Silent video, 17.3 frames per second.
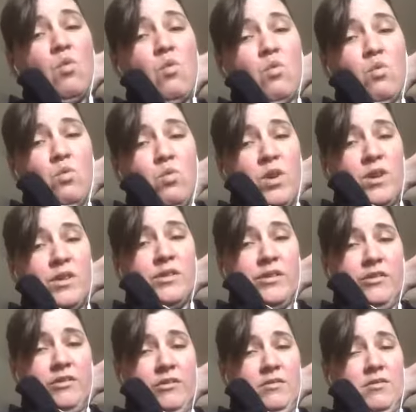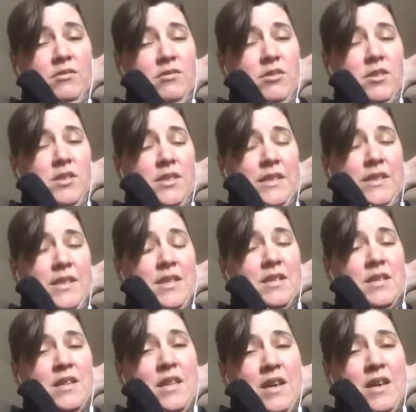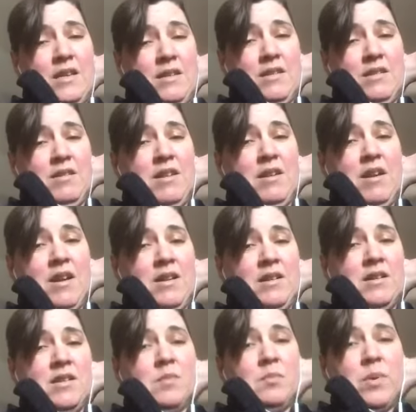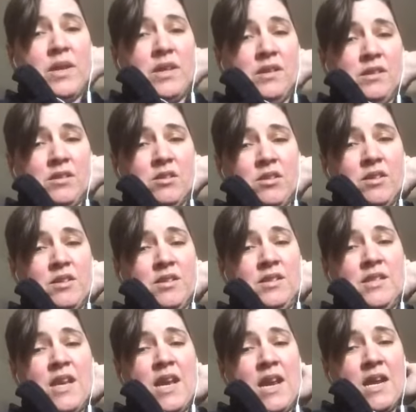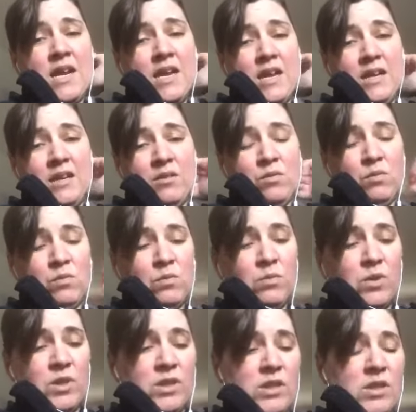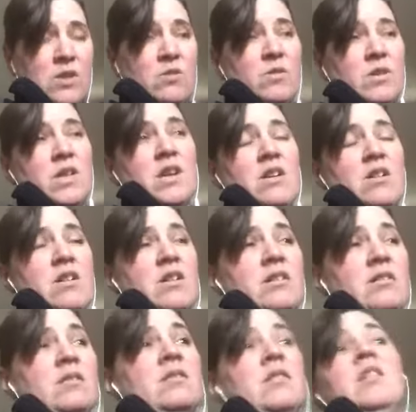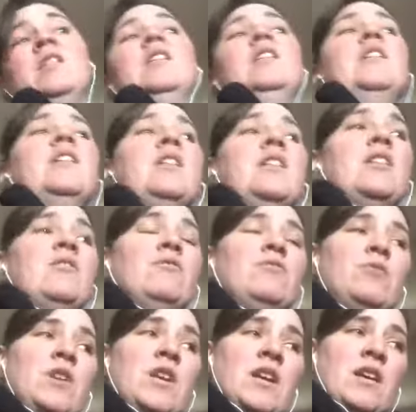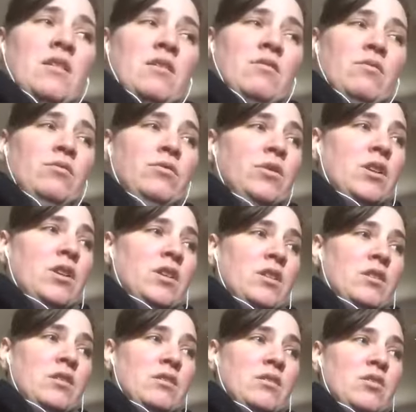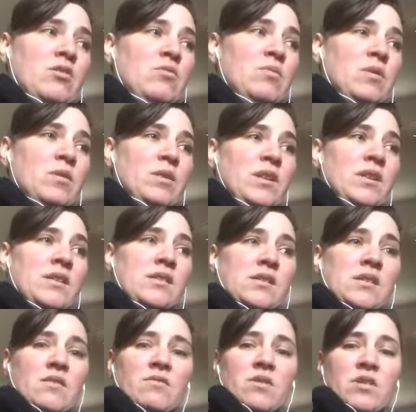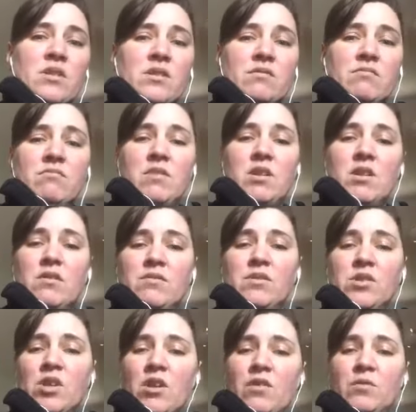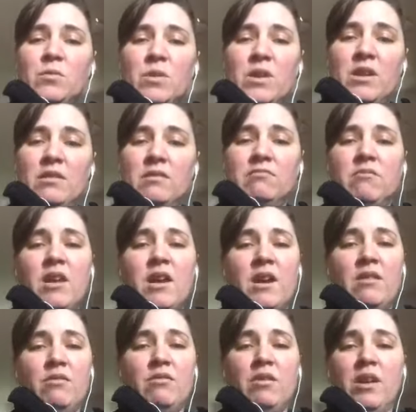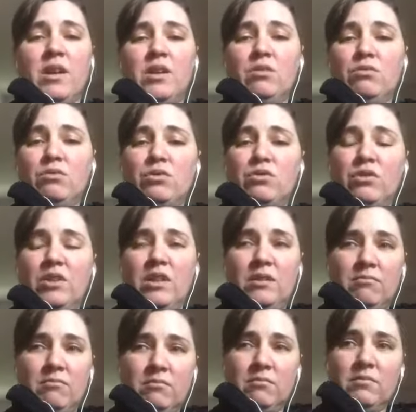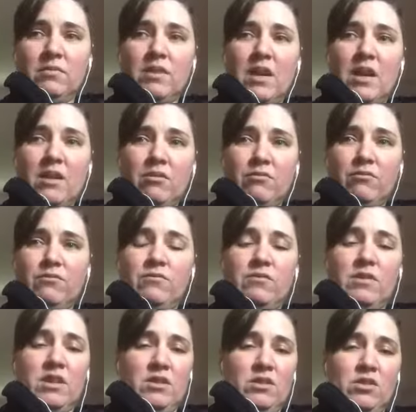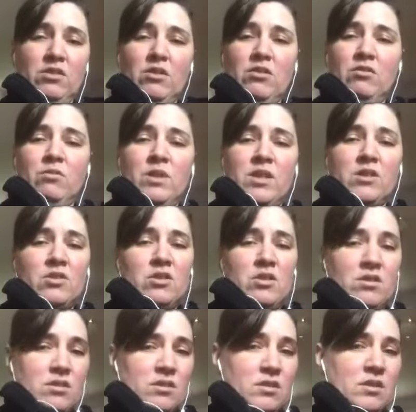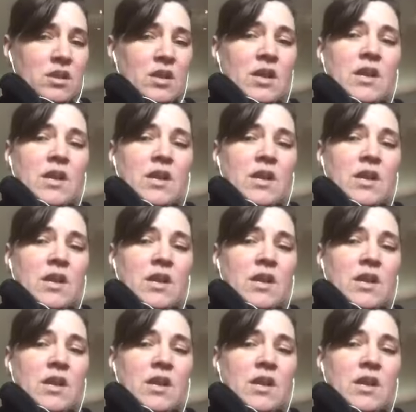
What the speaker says: Well, Christine, that kind of depends on the day and what's going on. If we have a new release of software out, I usually have install questions.